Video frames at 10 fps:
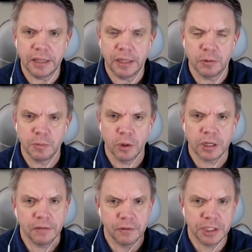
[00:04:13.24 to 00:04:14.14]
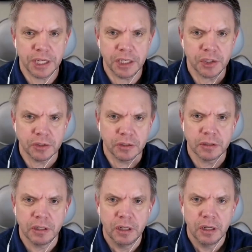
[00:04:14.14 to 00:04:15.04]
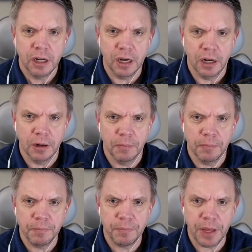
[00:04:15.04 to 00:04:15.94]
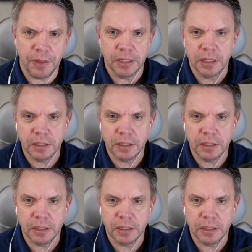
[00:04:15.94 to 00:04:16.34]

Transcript: I think, was more conversational. And then,